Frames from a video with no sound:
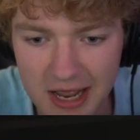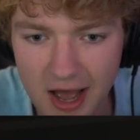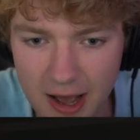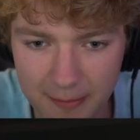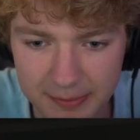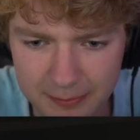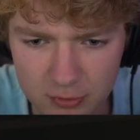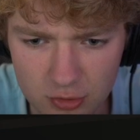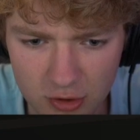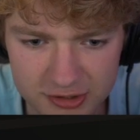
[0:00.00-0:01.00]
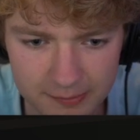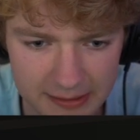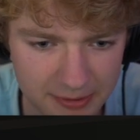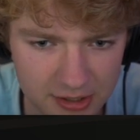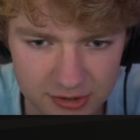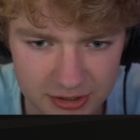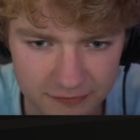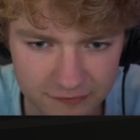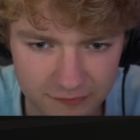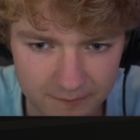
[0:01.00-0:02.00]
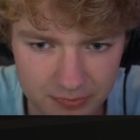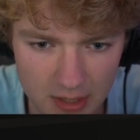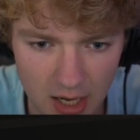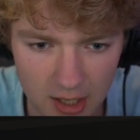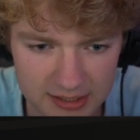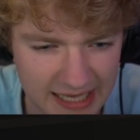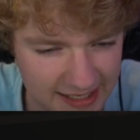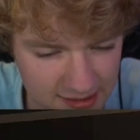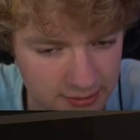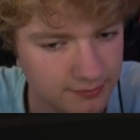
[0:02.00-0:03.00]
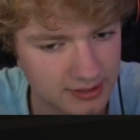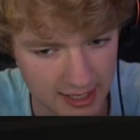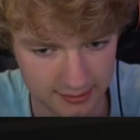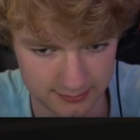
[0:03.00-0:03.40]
But people were cross at me because of okay,